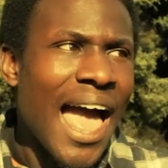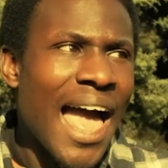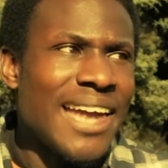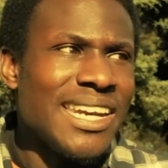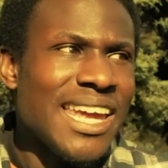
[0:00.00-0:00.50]

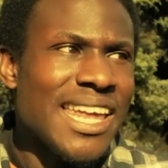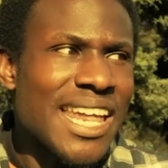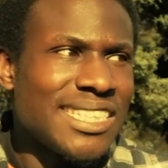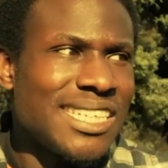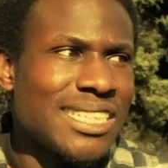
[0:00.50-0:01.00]
And in
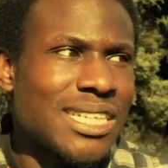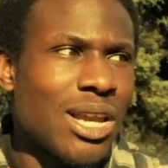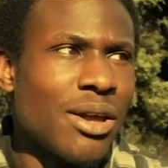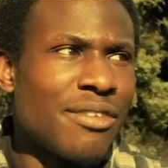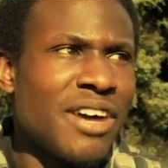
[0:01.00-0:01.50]
essence, a
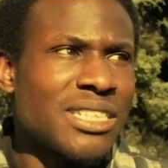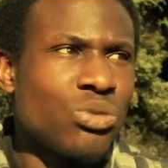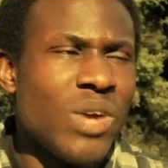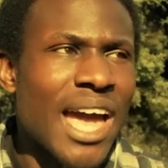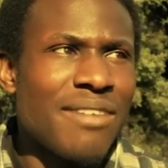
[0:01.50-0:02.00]
lot of
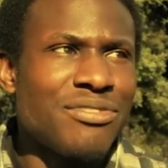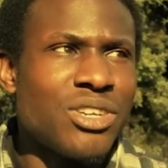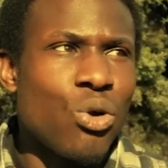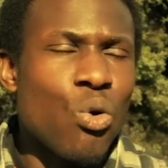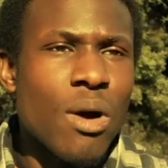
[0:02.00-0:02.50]
us, we have
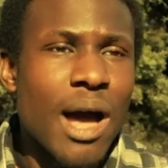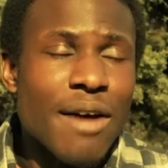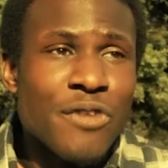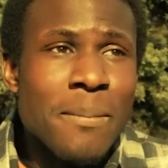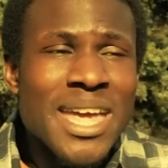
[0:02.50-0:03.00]
to,
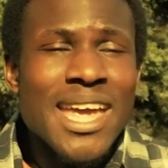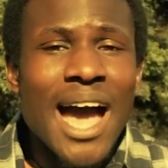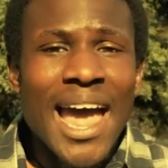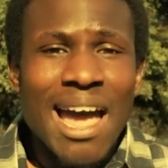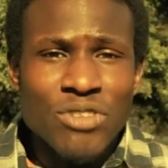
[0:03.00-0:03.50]
for me,
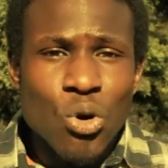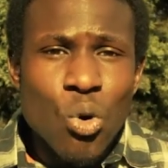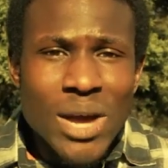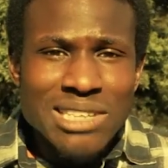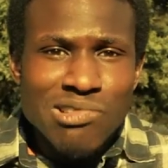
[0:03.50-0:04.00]
I have to
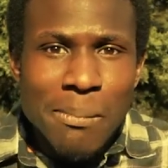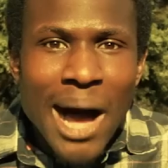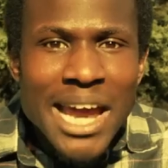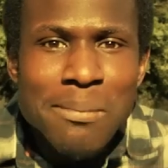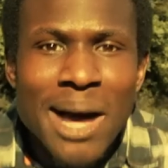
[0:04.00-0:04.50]
always
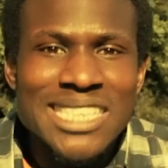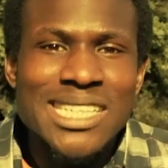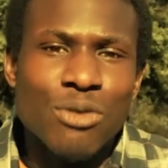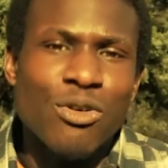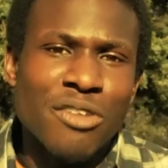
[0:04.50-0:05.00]
remind
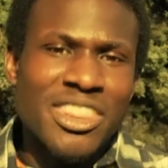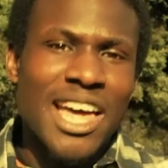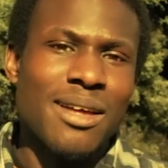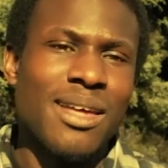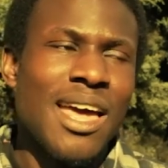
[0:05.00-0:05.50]
myself of
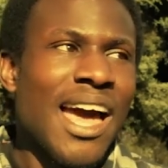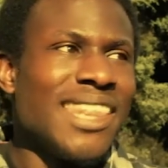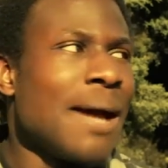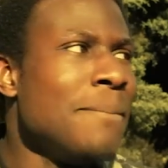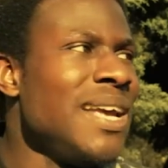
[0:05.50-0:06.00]
that.
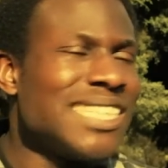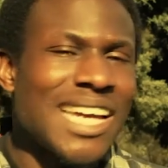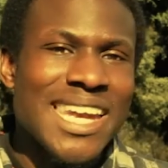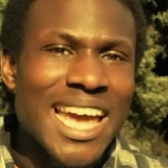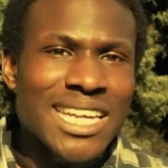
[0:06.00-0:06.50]
And that means
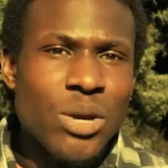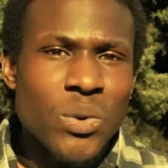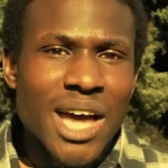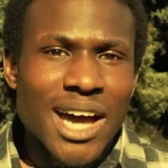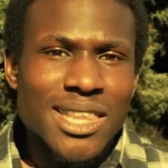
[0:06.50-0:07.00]
connecting
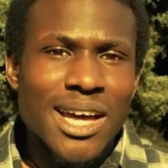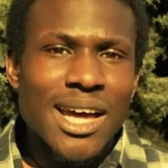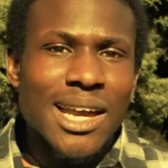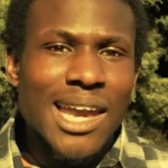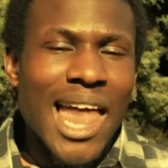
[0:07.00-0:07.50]
with other
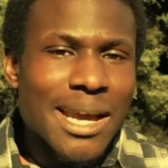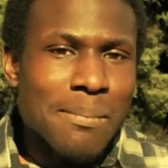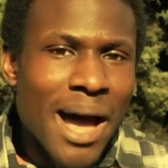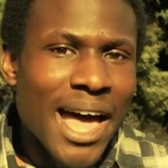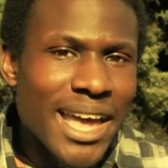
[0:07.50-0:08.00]
like
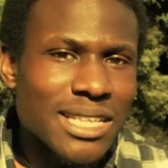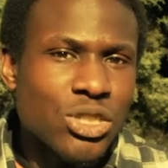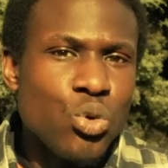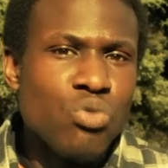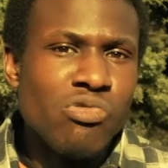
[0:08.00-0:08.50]

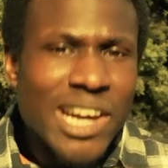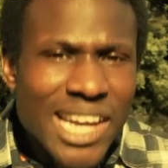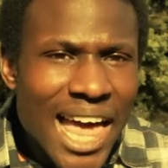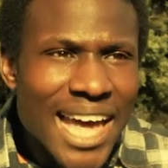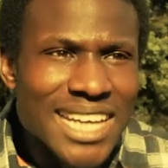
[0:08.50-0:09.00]
minds who
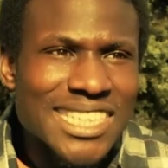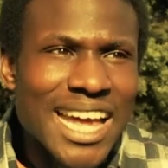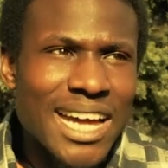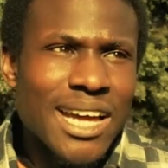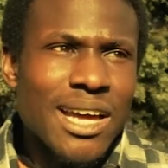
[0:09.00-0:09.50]
realize
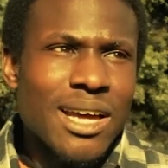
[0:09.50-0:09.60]
that